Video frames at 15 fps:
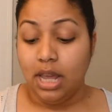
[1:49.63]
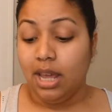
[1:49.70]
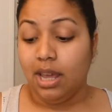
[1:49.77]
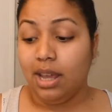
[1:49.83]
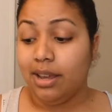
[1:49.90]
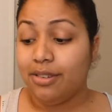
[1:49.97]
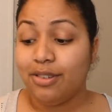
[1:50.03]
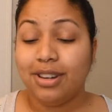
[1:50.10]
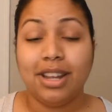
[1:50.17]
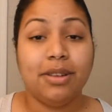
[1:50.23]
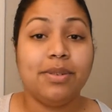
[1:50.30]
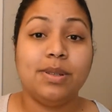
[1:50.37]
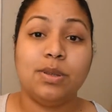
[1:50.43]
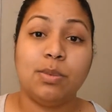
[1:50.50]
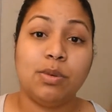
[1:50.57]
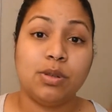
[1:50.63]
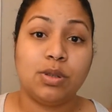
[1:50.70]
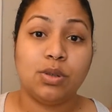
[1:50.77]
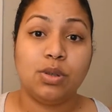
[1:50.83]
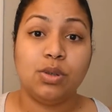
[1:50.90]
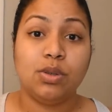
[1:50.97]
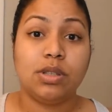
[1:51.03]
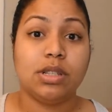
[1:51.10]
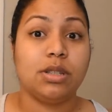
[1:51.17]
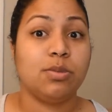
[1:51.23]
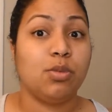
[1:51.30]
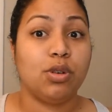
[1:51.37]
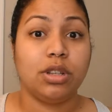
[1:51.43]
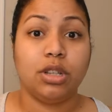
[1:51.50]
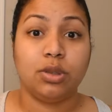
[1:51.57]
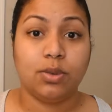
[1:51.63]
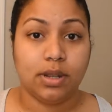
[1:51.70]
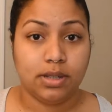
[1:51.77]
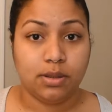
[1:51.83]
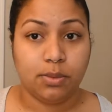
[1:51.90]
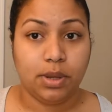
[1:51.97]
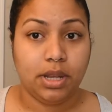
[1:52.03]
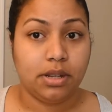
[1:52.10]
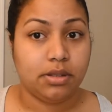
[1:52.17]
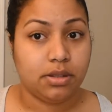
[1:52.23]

And you're not even supposed to use this more than twice a week.